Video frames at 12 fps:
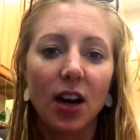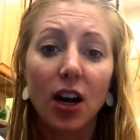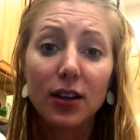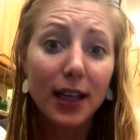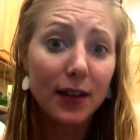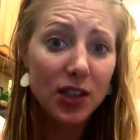
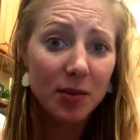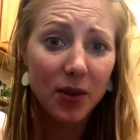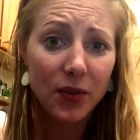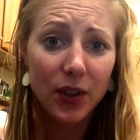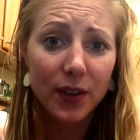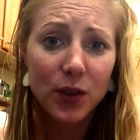Our life should be
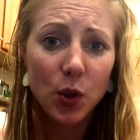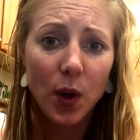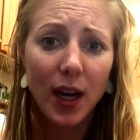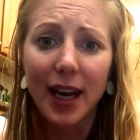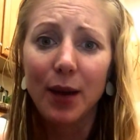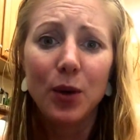full of
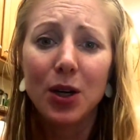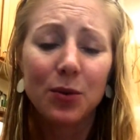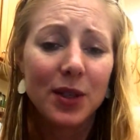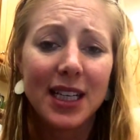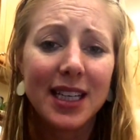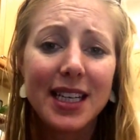joy. We
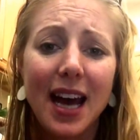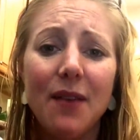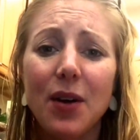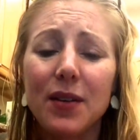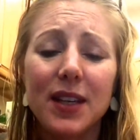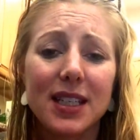don't need to have
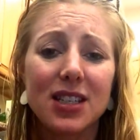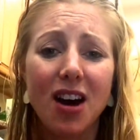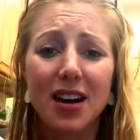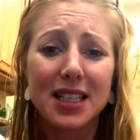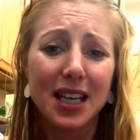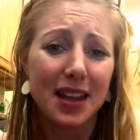all these
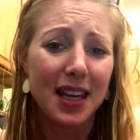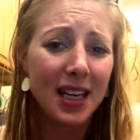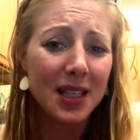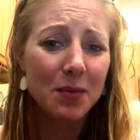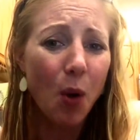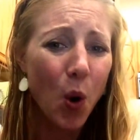toxic
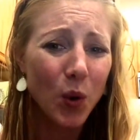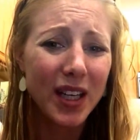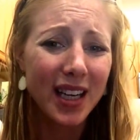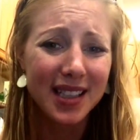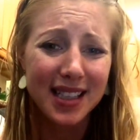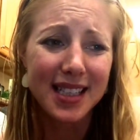things
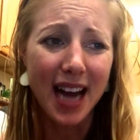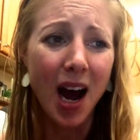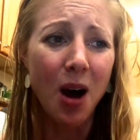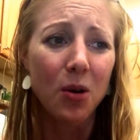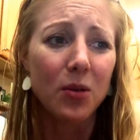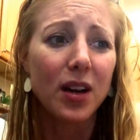holding us
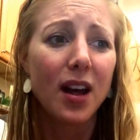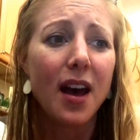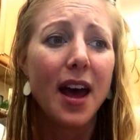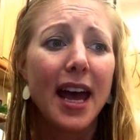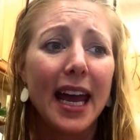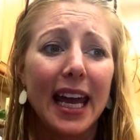down.
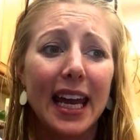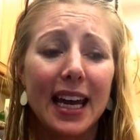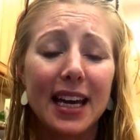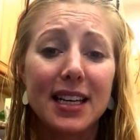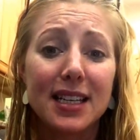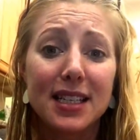
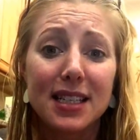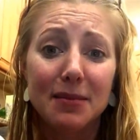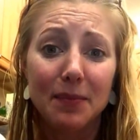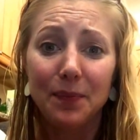And